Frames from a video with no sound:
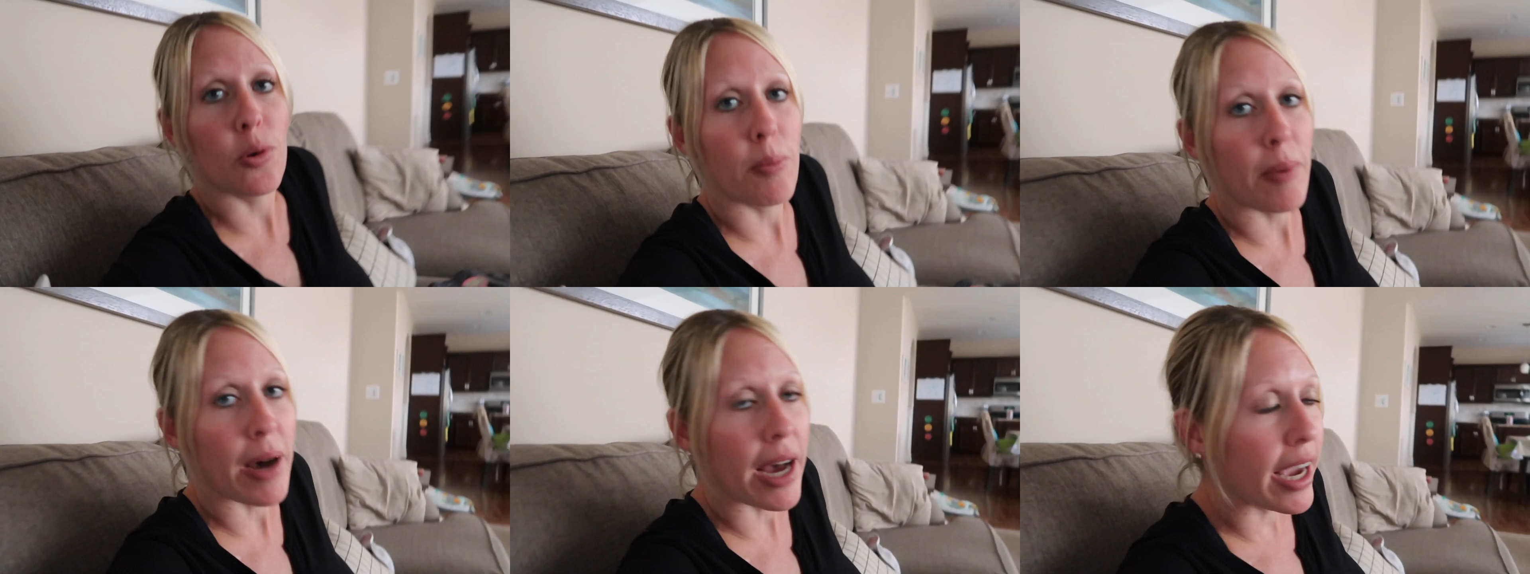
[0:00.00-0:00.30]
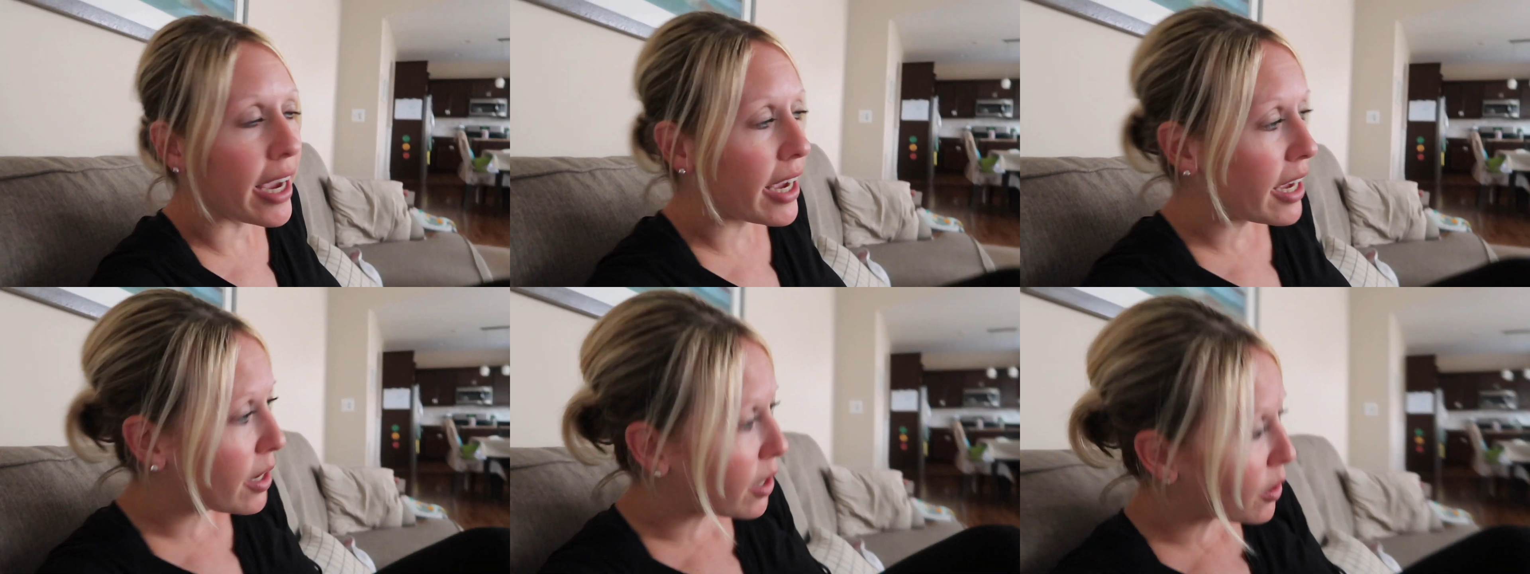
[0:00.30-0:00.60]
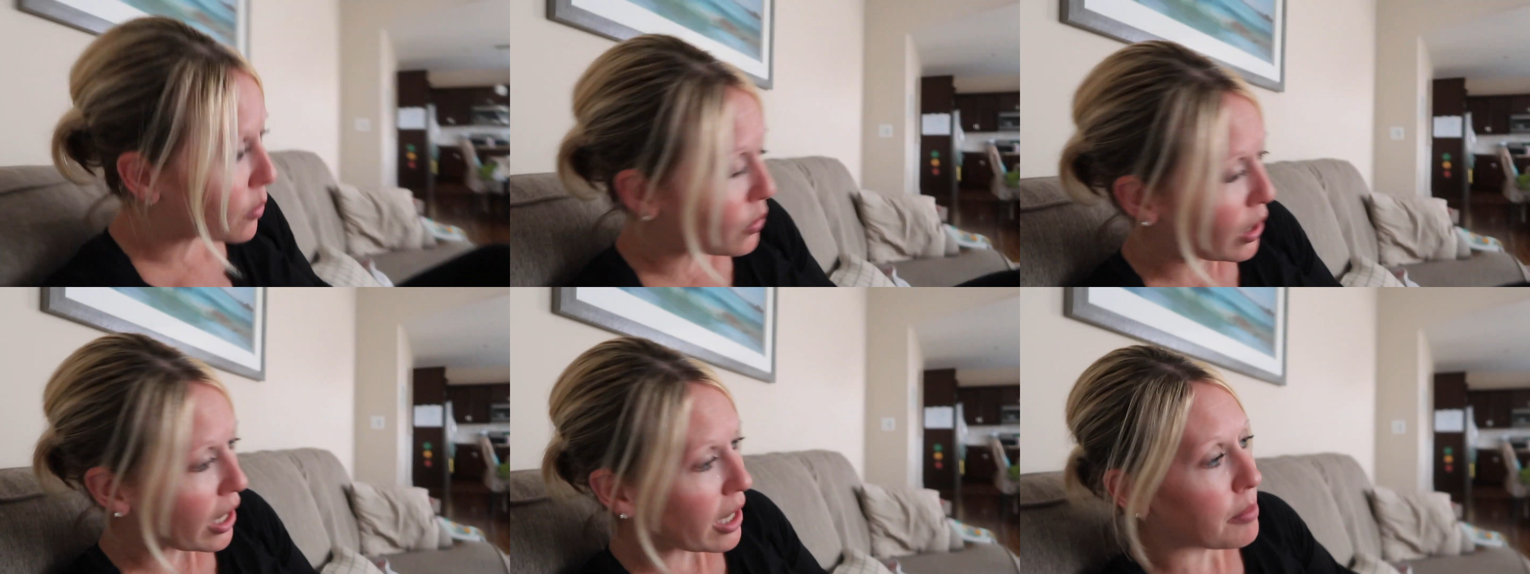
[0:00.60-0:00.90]
my
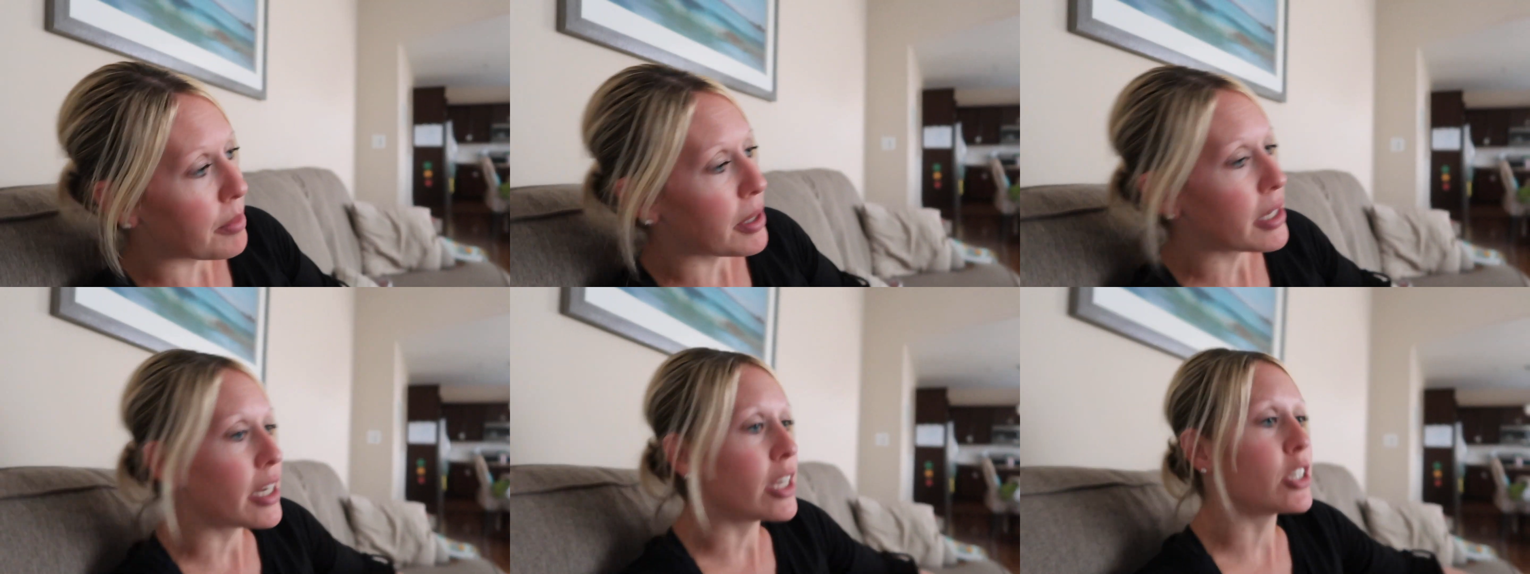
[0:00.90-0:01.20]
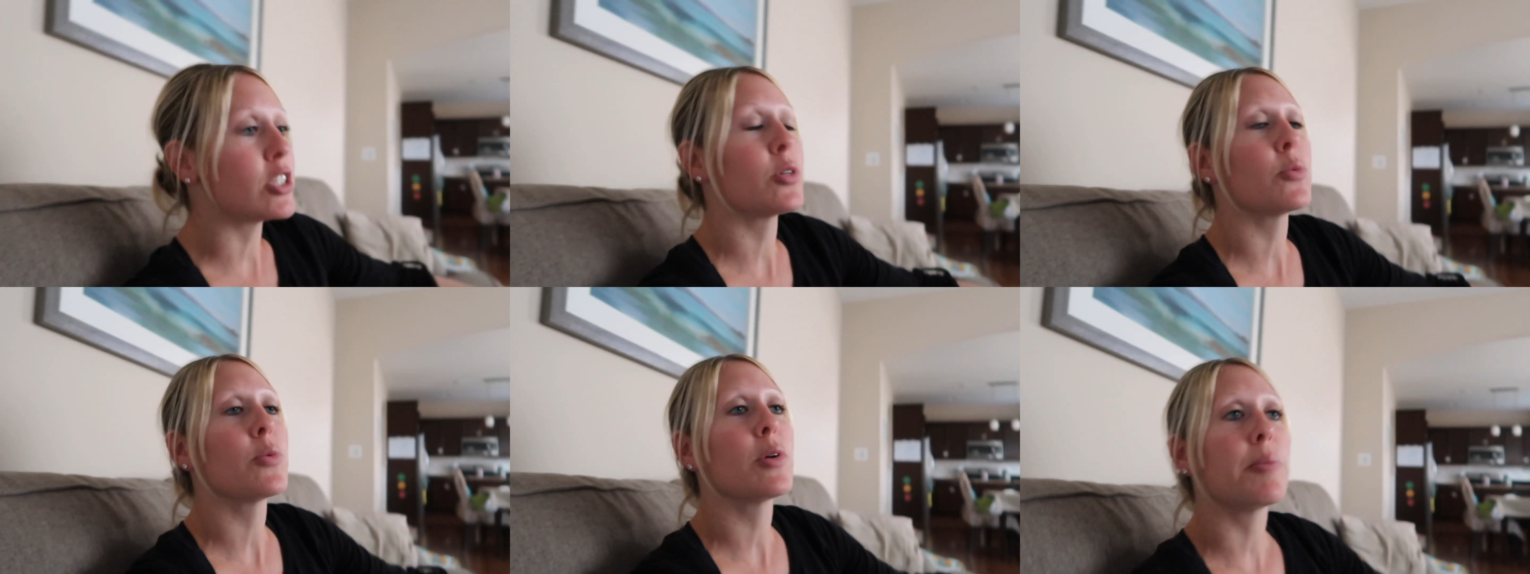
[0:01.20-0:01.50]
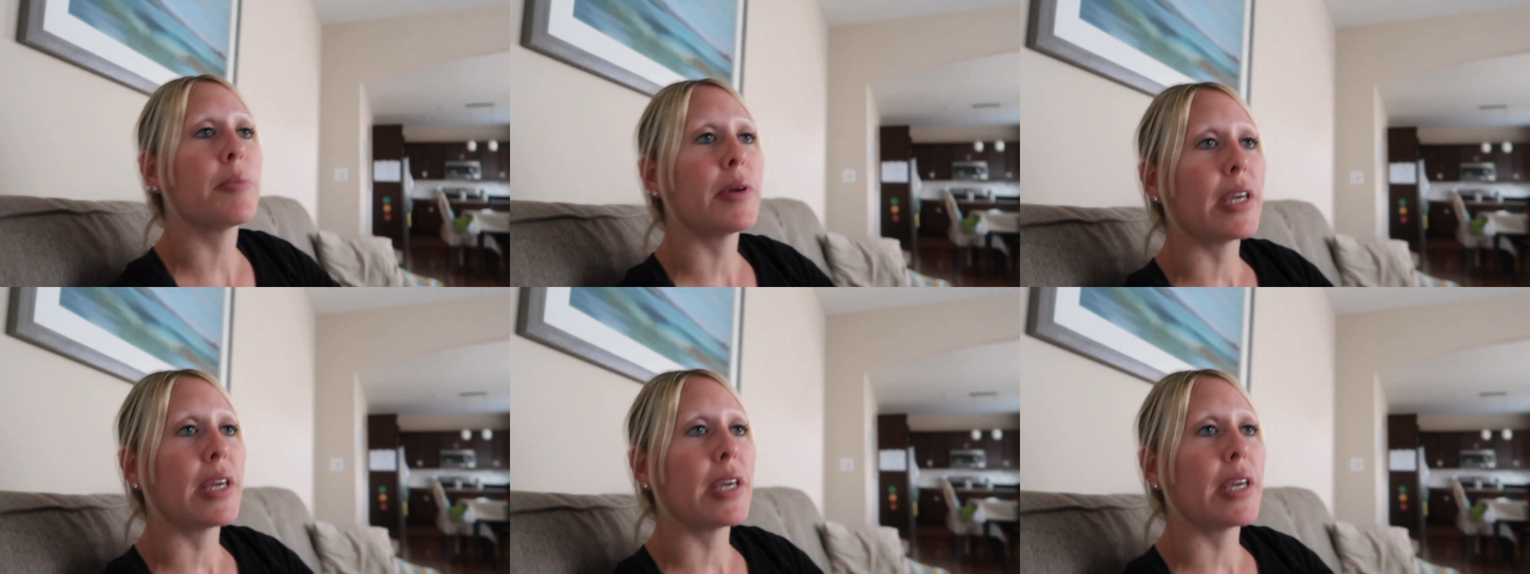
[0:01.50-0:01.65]
recommendation would